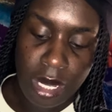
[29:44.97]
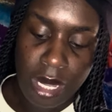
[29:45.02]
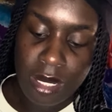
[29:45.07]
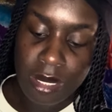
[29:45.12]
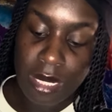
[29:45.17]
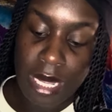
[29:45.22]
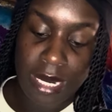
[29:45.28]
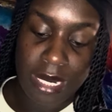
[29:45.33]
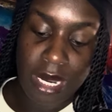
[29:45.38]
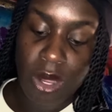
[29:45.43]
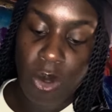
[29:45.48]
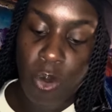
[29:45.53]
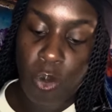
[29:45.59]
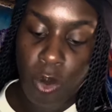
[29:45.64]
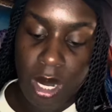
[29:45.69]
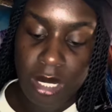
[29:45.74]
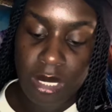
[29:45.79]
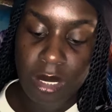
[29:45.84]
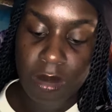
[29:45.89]
They didn't
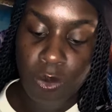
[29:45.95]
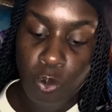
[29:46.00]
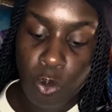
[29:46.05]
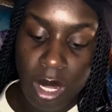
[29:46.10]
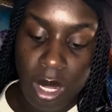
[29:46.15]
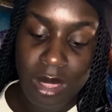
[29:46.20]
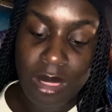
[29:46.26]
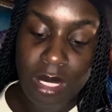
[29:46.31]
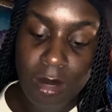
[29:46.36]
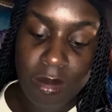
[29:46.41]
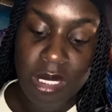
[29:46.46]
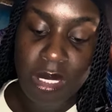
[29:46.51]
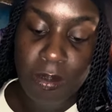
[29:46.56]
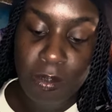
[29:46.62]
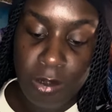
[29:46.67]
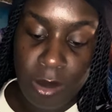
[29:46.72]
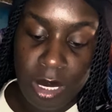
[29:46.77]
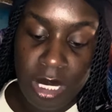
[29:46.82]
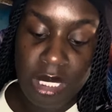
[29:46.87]
want them to
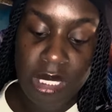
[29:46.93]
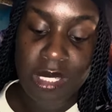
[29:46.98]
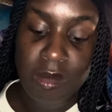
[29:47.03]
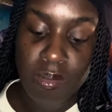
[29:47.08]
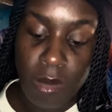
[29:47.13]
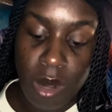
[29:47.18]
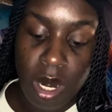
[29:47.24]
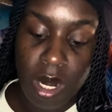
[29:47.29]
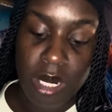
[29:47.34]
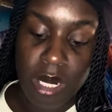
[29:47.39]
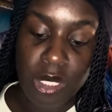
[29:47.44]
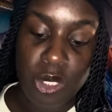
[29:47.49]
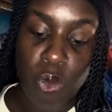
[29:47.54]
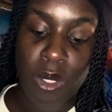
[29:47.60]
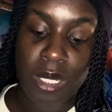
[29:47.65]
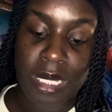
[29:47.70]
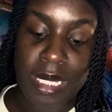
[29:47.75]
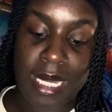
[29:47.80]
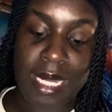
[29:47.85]
be smart
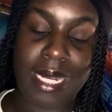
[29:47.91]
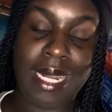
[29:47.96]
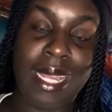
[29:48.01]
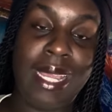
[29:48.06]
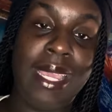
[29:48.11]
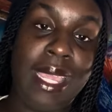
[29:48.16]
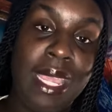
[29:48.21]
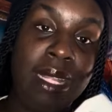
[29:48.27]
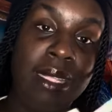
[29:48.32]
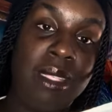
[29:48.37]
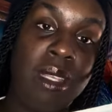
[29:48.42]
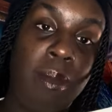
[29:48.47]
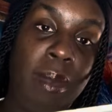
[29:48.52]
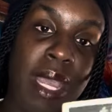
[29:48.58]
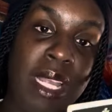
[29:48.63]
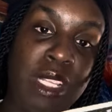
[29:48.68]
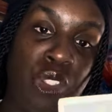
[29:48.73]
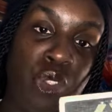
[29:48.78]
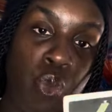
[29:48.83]
or get a heads up
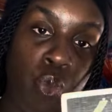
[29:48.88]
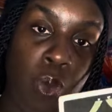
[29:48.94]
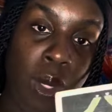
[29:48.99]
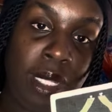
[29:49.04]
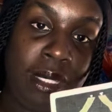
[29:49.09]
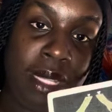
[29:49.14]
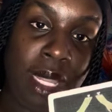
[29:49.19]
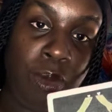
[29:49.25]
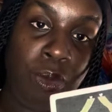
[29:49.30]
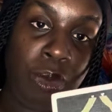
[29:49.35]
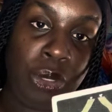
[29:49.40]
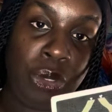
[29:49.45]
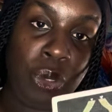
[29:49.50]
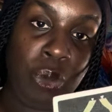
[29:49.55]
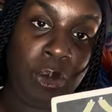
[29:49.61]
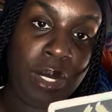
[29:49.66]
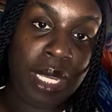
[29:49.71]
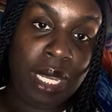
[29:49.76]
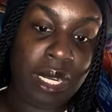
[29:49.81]
as to what they were
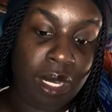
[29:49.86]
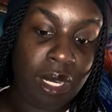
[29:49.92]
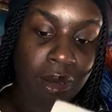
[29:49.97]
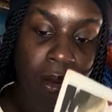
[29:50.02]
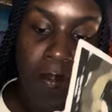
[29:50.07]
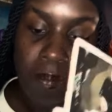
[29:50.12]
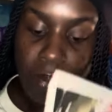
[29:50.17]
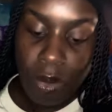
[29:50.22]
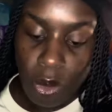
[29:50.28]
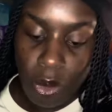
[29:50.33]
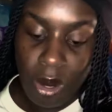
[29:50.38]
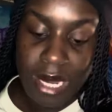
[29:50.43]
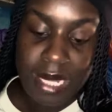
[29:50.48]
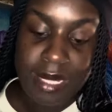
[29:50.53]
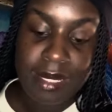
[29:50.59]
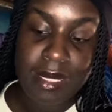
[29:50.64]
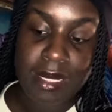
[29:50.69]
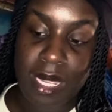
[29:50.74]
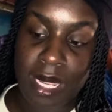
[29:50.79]
doing here. They're
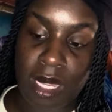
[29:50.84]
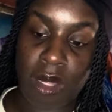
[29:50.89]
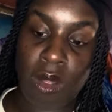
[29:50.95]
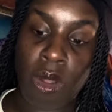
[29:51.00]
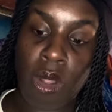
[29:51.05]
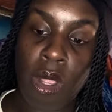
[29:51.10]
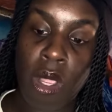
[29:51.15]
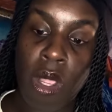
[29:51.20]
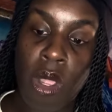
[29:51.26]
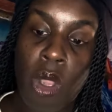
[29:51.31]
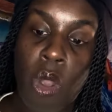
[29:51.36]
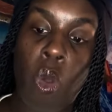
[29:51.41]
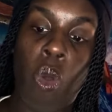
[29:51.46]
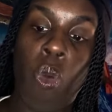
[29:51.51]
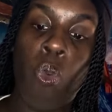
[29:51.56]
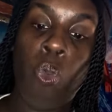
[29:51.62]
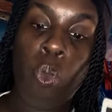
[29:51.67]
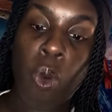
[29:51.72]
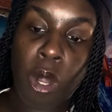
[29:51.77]
poisoning.
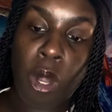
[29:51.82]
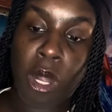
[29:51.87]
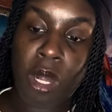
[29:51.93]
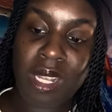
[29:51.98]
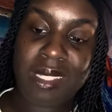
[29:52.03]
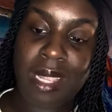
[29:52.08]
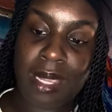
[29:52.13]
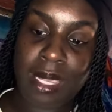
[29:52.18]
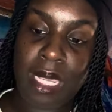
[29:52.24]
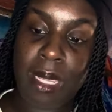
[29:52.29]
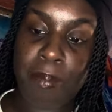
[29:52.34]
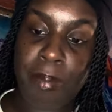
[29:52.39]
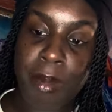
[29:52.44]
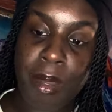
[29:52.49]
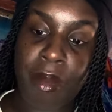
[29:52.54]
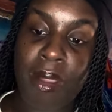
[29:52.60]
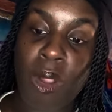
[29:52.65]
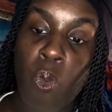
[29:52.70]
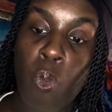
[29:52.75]
Or were, because I keep
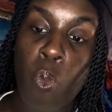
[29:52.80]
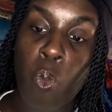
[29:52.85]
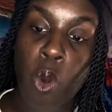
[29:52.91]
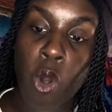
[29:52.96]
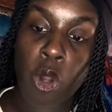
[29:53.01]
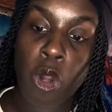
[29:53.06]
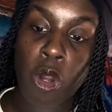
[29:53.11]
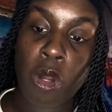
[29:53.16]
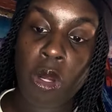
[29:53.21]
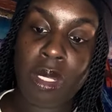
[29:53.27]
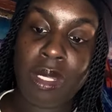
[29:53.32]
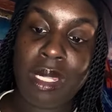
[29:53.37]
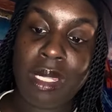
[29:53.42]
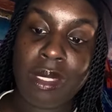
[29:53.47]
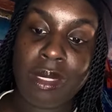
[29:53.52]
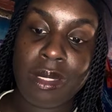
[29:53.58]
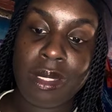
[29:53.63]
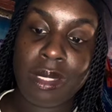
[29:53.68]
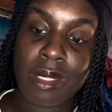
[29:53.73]
hearing were.
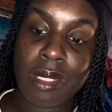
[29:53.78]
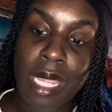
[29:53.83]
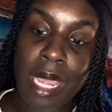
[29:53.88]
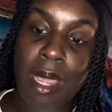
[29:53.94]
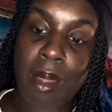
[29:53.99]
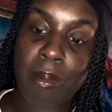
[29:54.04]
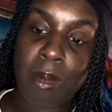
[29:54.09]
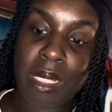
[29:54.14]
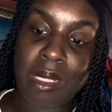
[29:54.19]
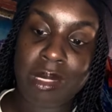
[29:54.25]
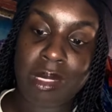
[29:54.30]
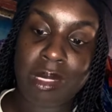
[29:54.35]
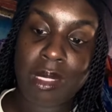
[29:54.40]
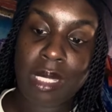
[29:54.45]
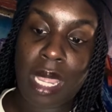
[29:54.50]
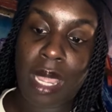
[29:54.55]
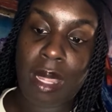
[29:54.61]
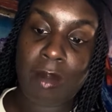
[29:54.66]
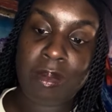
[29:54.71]
Stop. It
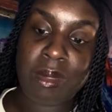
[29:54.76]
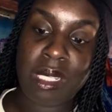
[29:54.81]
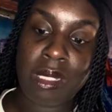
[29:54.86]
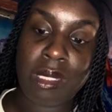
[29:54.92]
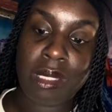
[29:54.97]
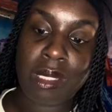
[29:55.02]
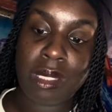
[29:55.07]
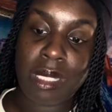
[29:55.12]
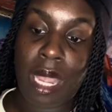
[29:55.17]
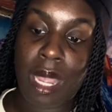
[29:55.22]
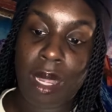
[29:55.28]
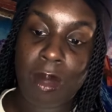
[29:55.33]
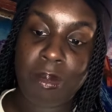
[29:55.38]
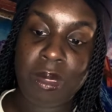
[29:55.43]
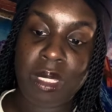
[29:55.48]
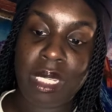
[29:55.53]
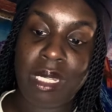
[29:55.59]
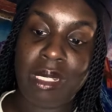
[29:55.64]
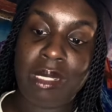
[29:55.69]
stops. It
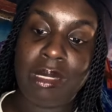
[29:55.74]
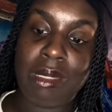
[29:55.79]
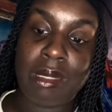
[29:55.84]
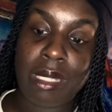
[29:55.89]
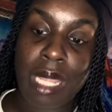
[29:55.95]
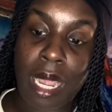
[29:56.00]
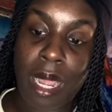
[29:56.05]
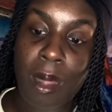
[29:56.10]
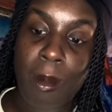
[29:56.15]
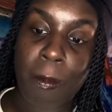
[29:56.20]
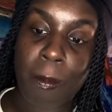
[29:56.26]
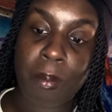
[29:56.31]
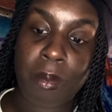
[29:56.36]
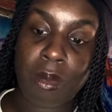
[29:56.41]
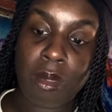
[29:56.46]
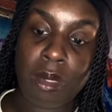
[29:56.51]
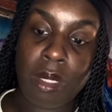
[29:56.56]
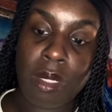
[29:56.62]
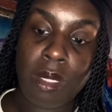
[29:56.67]
stopped. It stopped.
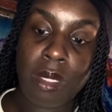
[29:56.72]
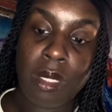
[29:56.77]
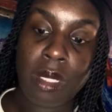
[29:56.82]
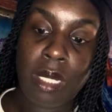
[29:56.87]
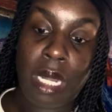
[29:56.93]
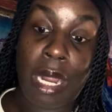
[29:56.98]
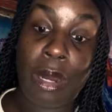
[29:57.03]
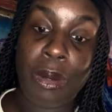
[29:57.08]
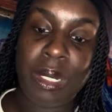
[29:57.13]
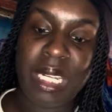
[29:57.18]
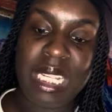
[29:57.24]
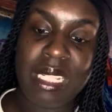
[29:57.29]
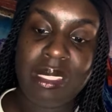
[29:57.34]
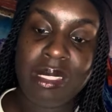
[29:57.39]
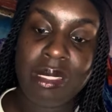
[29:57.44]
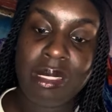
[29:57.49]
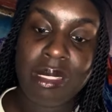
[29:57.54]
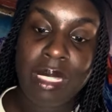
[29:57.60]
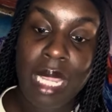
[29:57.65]
I heard it
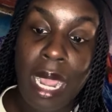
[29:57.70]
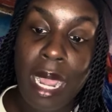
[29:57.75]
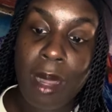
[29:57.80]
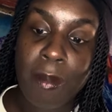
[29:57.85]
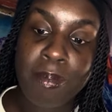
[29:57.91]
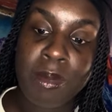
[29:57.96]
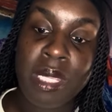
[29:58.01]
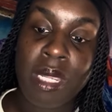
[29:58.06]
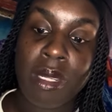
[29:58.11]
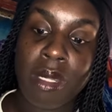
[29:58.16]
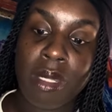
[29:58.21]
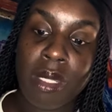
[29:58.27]
stopped.